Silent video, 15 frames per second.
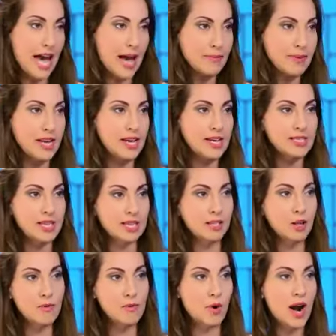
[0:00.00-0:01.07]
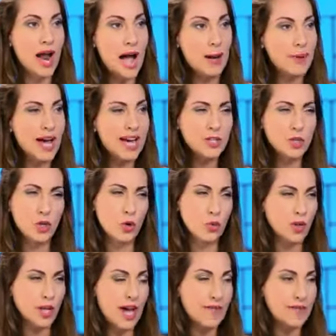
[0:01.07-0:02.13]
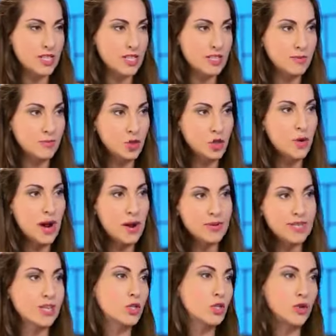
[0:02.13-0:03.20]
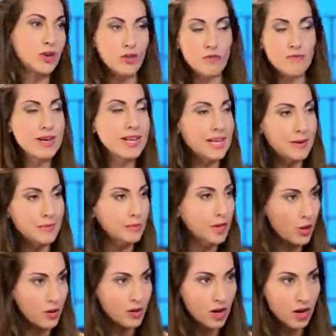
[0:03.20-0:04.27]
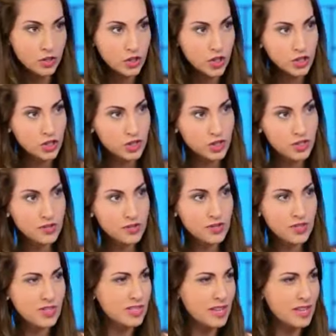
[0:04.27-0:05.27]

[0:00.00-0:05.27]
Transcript: cabinet is like a little bit more haphazard, you don't really have a system to it, I would guess you're either medium, low in conscientiousness.